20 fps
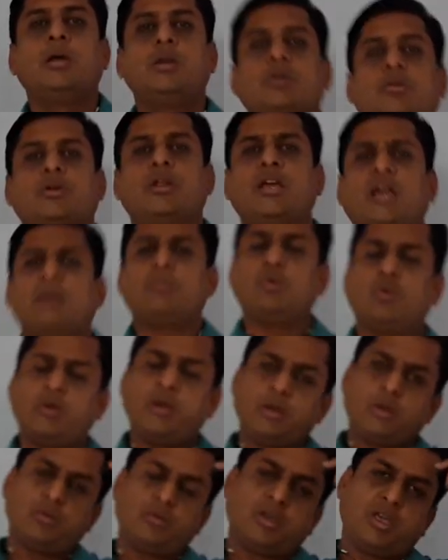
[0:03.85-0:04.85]
Today I am
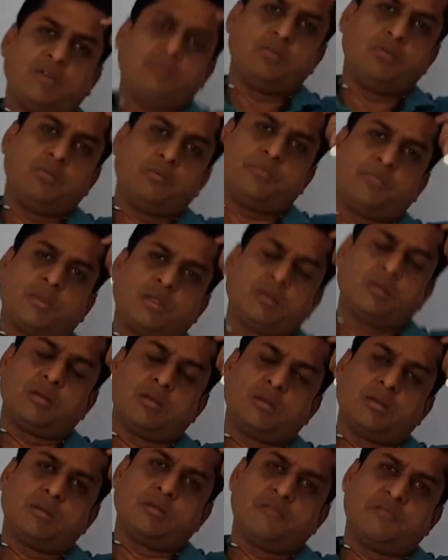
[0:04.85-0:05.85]
going to give you
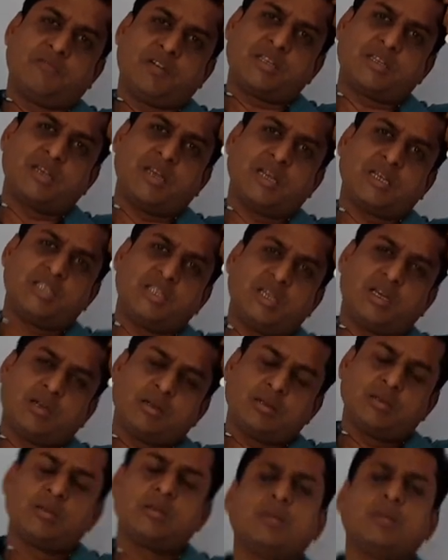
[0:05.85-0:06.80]
first lecture